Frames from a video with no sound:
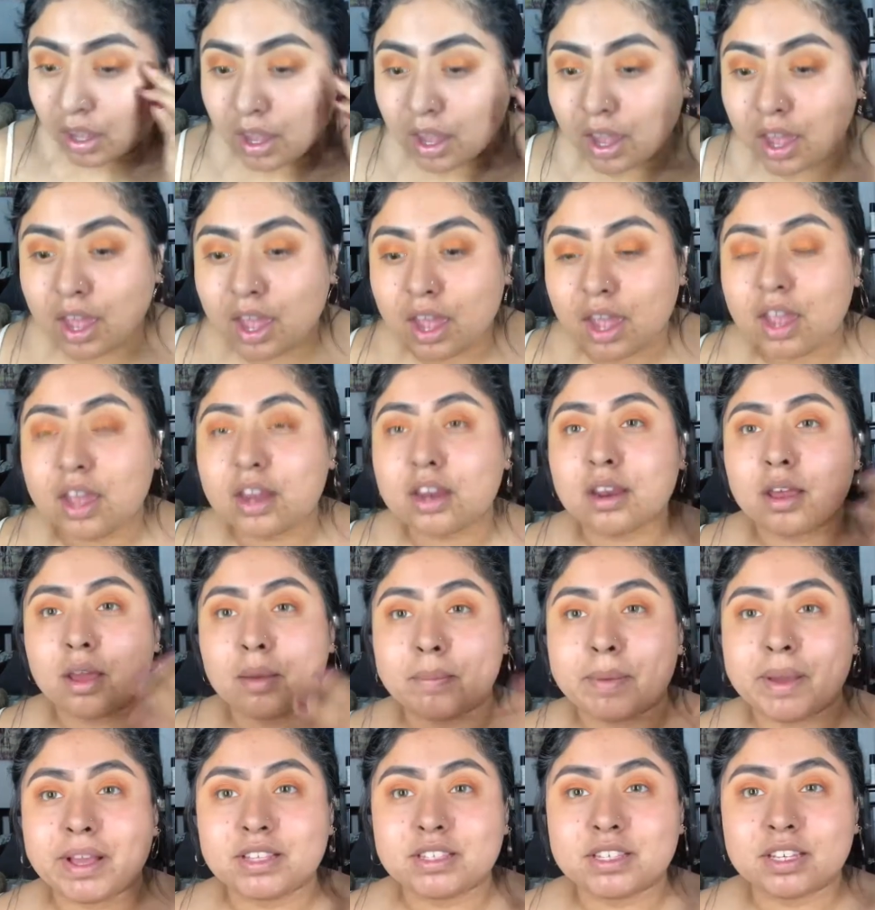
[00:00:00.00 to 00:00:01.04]
And
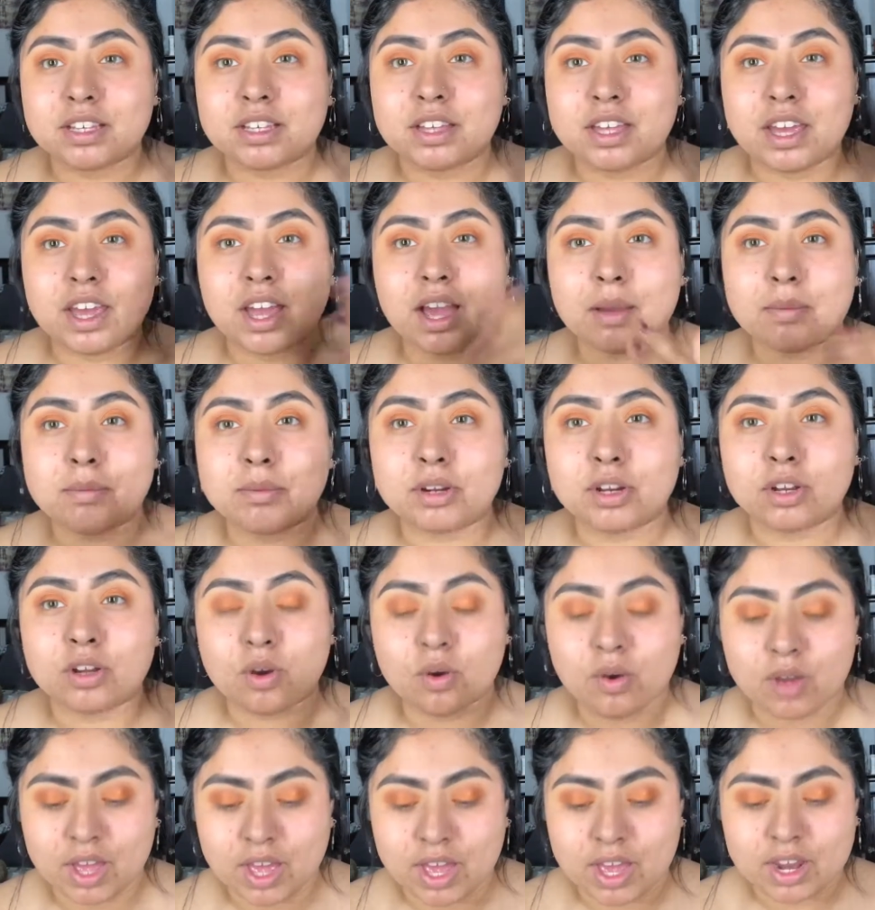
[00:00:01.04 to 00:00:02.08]
basically, I'm going to
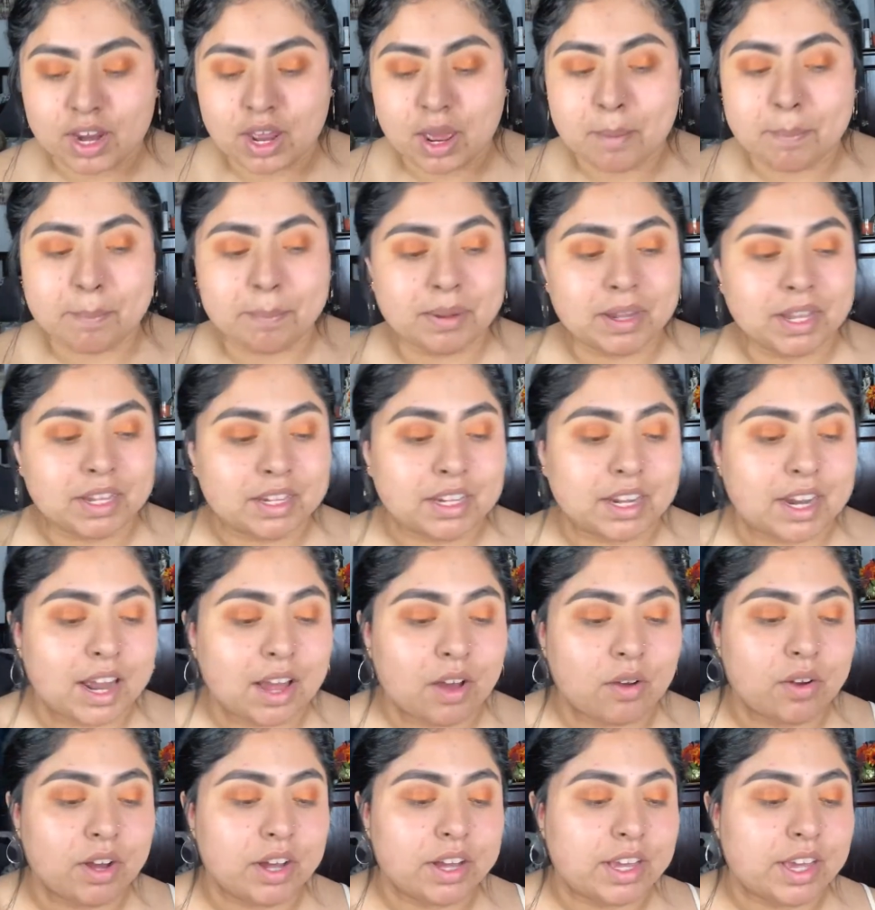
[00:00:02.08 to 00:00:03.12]
go ahead and blend it
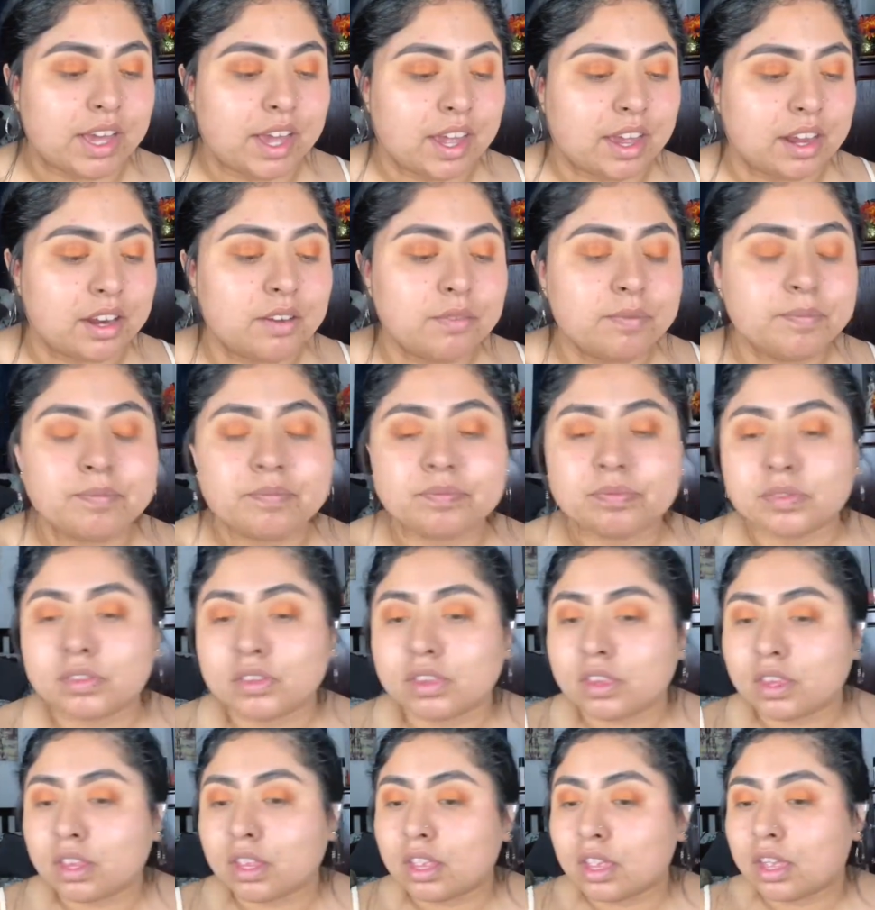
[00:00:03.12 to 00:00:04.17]
out again.
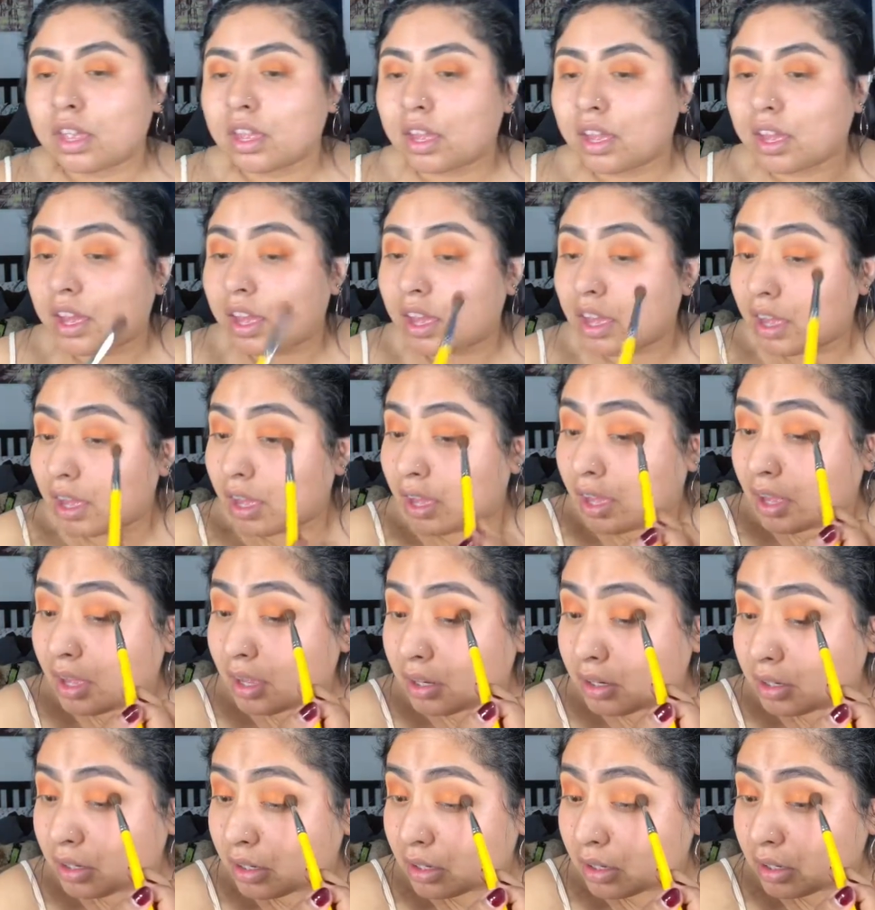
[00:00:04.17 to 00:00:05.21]

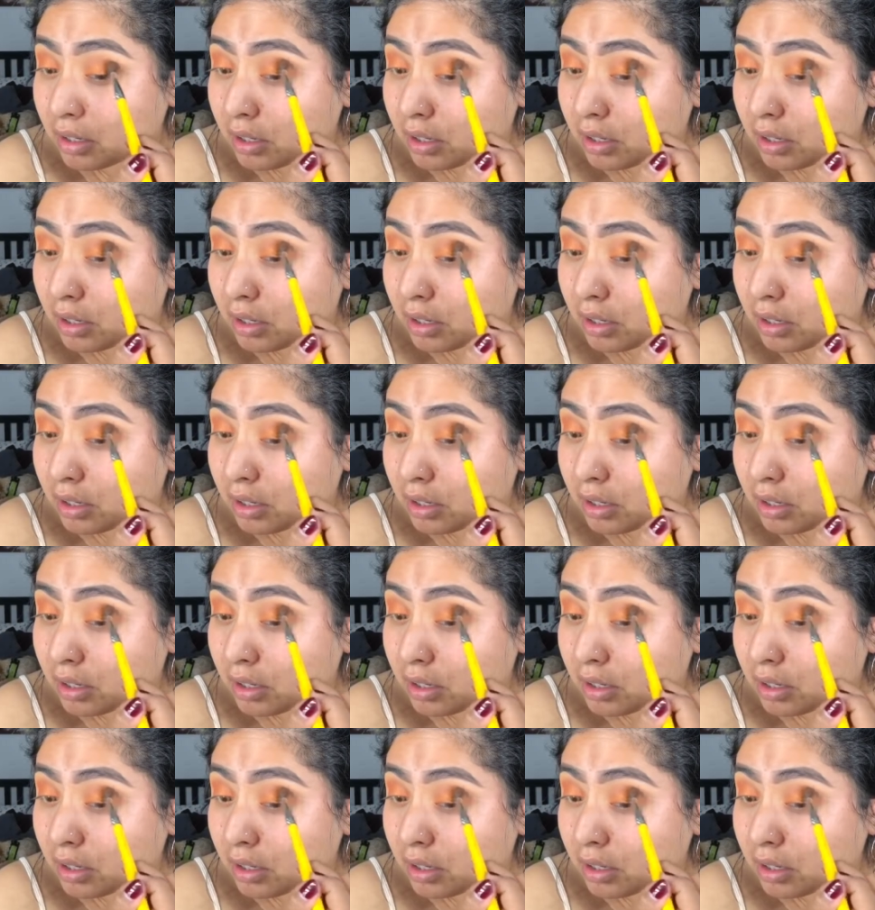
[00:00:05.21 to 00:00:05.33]
And